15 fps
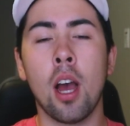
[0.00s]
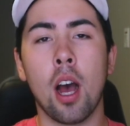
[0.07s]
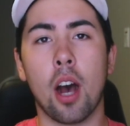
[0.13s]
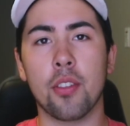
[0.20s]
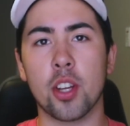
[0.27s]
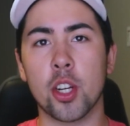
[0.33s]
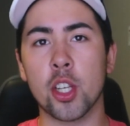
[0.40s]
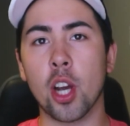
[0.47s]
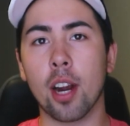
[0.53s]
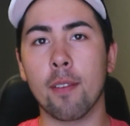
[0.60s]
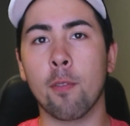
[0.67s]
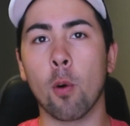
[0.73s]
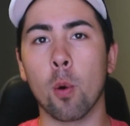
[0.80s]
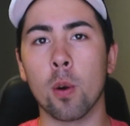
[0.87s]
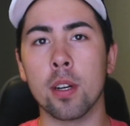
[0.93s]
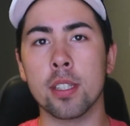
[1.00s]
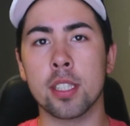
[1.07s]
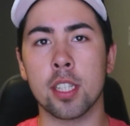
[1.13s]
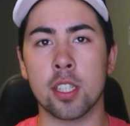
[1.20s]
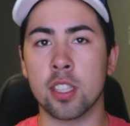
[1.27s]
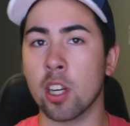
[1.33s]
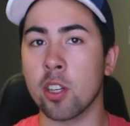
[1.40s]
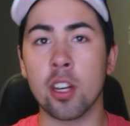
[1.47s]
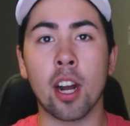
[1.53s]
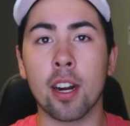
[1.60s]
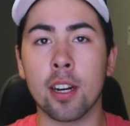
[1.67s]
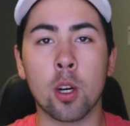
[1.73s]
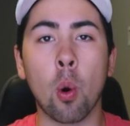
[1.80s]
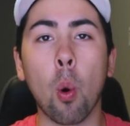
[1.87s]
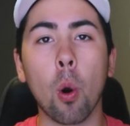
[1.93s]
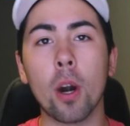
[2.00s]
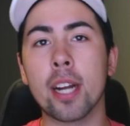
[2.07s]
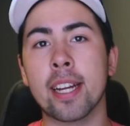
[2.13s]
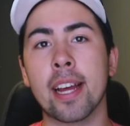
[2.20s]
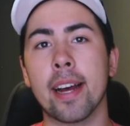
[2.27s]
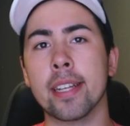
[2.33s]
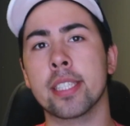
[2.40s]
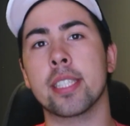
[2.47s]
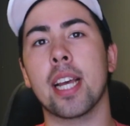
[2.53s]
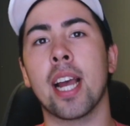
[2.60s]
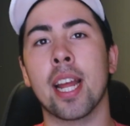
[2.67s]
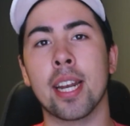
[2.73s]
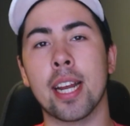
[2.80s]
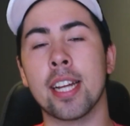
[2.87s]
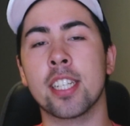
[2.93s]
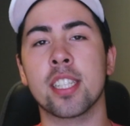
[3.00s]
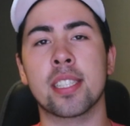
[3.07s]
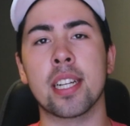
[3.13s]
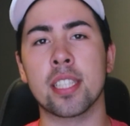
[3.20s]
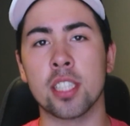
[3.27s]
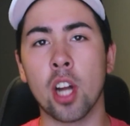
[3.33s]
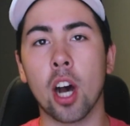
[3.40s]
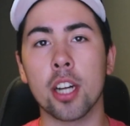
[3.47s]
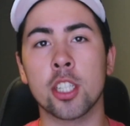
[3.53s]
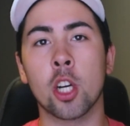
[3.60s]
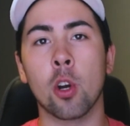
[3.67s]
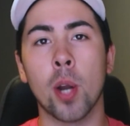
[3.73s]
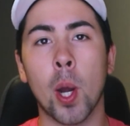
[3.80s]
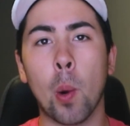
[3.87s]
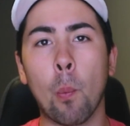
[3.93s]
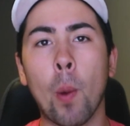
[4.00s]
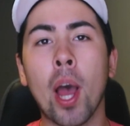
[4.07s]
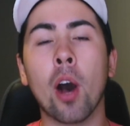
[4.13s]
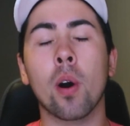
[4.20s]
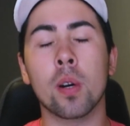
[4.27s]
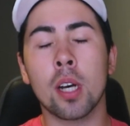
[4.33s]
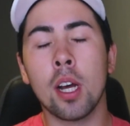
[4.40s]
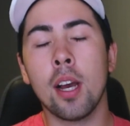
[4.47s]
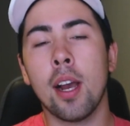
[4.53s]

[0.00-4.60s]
on their young forwards, their young core, I guess, and it just does not turn out well.